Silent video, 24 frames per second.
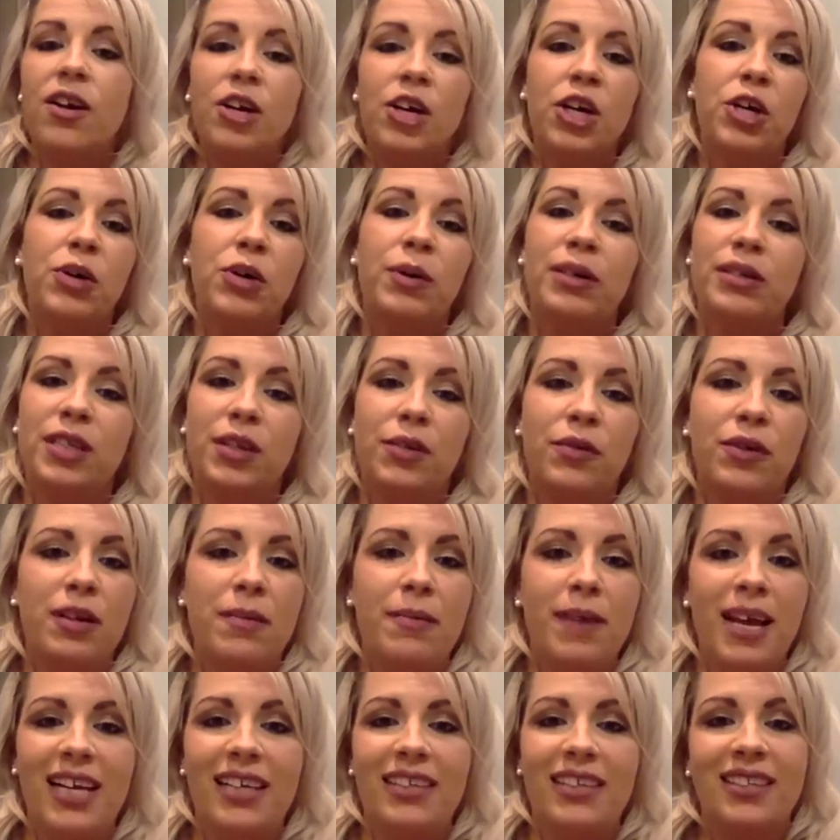who are doing
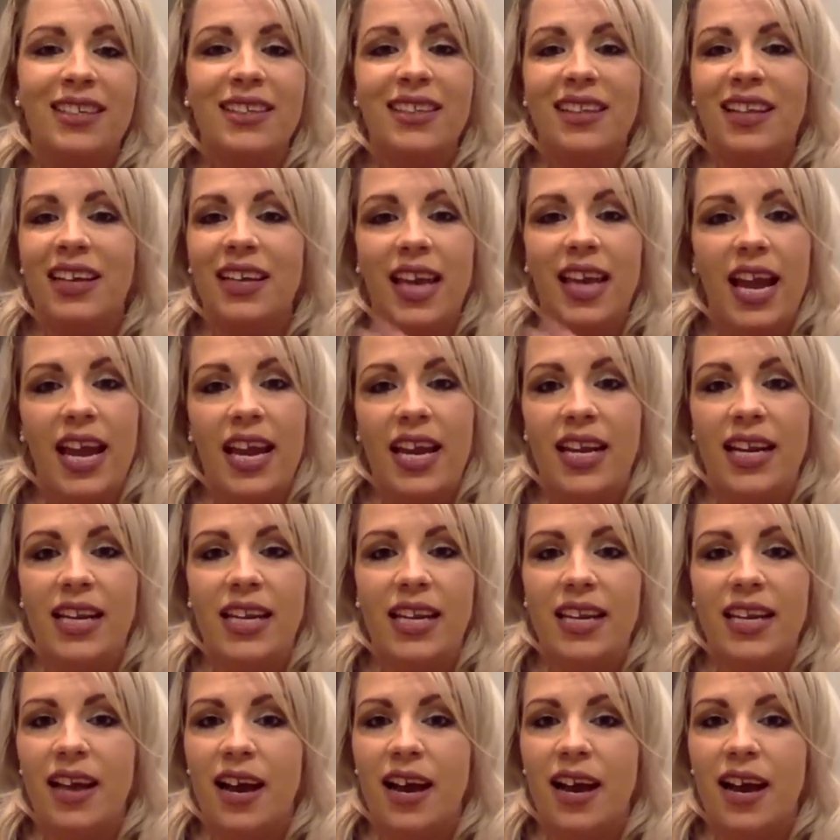amazing, like Katie.